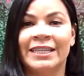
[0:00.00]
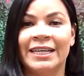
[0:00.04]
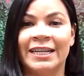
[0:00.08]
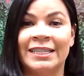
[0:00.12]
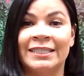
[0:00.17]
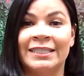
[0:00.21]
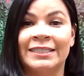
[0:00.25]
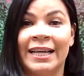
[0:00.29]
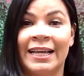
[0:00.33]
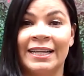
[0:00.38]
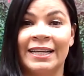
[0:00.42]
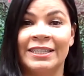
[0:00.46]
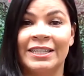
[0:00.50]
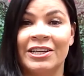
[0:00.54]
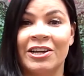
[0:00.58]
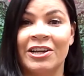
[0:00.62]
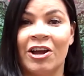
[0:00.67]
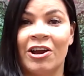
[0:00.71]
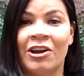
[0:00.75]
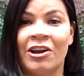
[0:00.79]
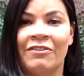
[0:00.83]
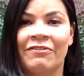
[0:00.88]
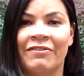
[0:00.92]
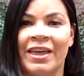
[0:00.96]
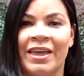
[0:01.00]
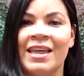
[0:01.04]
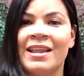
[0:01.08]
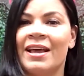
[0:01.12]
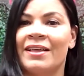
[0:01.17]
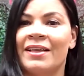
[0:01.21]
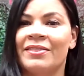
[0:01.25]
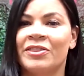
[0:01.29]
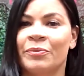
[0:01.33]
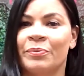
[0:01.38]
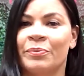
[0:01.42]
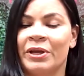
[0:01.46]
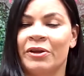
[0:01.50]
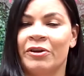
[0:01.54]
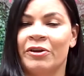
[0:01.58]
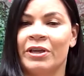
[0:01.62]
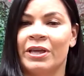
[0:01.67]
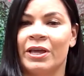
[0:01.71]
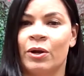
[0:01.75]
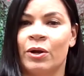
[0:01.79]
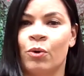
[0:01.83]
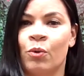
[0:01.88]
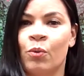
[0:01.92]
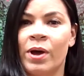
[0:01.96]
in attending our event at the
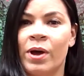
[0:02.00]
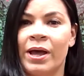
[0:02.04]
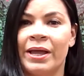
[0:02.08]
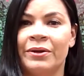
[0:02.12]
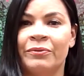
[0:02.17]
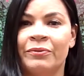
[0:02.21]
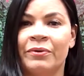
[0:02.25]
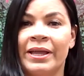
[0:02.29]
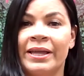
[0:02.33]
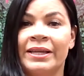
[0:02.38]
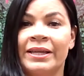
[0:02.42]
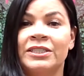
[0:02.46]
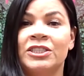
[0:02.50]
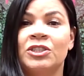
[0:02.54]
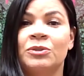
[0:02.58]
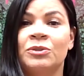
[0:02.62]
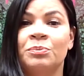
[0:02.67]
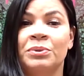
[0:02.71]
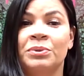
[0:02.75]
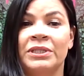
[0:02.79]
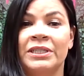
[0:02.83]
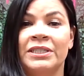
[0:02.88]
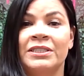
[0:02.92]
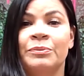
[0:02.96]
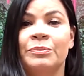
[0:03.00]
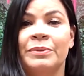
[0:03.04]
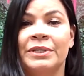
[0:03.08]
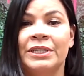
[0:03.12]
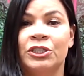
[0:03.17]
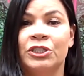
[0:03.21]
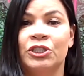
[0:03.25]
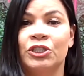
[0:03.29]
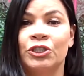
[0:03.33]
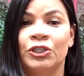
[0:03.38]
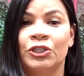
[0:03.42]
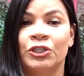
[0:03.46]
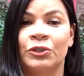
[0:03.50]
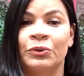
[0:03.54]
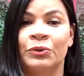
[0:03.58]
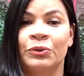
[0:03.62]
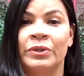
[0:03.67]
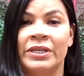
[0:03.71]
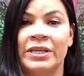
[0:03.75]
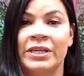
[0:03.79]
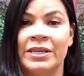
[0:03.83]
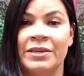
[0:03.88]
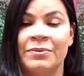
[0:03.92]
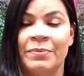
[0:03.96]
Murrieta Wine Ranch, please make sure you
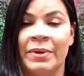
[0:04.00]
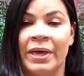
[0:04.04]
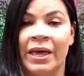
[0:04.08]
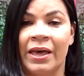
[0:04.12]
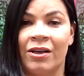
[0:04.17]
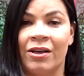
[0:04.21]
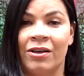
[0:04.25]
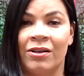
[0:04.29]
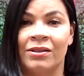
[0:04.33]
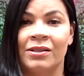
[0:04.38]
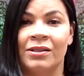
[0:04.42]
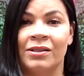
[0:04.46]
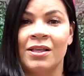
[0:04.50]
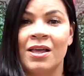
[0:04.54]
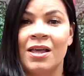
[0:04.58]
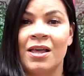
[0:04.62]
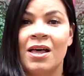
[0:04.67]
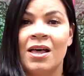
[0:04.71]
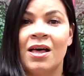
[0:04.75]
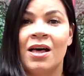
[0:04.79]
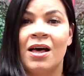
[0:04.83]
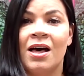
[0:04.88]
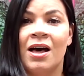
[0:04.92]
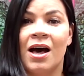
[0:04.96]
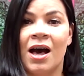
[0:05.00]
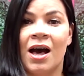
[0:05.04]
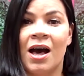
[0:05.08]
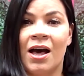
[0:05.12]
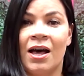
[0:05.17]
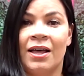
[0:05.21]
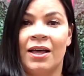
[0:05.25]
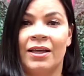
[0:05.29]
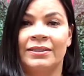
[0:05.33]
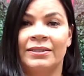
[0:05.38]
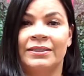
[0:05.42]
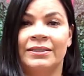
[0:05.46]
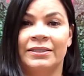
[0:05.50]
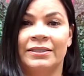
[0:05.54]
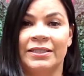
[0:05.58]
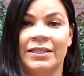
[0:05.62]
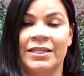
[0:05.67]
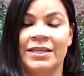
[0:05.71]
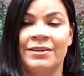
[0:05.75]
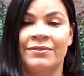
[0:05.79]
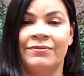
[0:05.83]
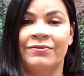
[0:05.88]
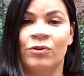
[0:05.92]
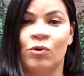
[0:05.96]
email
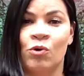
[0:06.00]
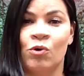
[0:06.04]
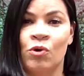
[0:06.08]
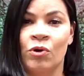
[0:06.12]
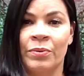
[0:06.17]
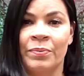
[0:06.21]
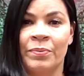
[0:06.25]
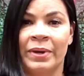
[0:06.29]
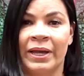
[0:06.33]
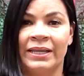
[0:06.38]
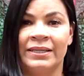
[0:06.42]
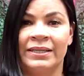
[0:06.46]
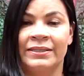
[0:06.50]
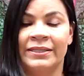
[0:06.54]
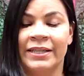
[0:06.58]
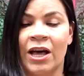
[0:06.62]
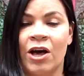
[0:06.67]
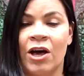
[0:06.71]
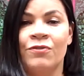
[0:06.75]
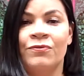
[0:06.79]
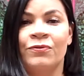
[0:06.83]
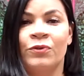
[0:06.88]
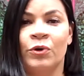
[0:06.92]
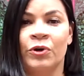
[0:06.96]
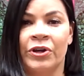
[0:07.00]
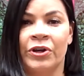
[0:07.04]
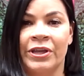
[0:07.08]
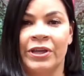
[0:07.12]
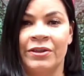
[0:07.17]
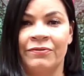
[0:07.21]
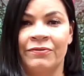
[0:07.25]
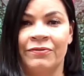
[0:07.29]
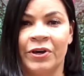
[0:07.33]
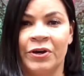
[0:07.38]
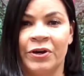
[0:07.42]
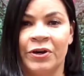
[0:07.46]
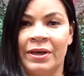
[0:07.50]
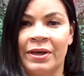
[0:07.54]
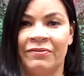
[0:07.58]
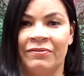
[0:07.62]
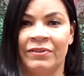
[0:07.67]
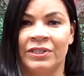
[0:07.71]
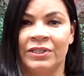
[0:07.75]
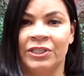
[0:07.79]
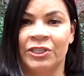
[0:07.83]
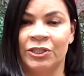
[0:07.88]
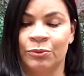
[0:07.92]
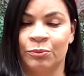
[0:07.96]
Steve or myself or
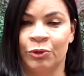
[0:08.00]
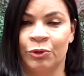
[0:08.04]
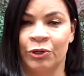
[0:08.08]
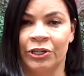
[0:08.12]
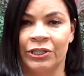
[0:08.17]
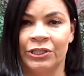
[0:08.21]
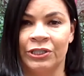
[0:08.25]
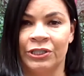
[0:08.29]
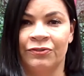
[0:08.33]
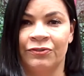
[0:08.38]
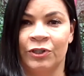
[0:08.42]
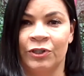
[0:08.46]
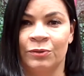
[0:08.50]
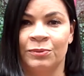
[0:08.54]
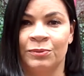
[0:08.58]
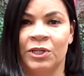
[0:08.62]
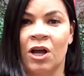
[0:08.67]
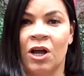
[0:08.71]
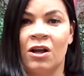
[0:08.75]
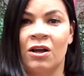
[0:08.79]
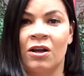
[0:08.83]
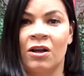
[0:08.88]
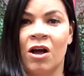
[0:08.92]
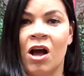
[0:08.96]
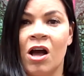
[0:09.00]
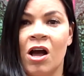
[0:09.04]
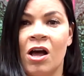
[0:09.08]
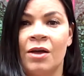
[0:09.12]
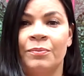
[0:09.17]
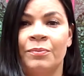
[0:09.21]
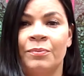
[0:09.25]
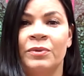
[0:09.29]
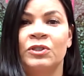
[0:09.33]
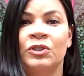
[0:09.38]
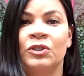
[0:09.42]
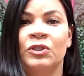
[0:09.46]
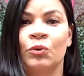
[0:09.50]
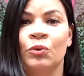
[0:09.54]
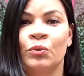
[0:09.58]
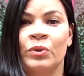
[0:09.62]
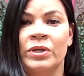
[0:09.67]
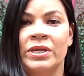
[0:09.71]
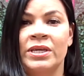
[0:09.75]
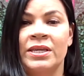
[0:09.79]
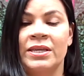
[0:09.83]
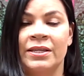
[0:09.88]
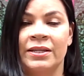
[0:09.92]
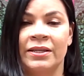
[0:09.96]
info@vintagemortgagefirm.com so
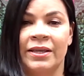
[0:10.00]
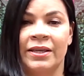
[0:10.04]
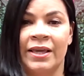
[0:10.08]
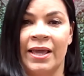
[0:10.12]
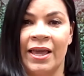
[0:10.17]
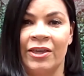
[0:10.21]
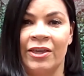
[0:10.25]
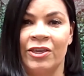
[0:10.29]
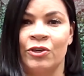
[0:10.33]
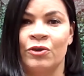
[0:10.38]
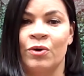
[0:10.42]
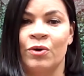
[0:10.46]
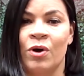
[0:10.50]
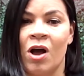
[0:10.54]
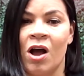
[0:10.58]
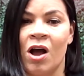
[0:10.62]
we can get you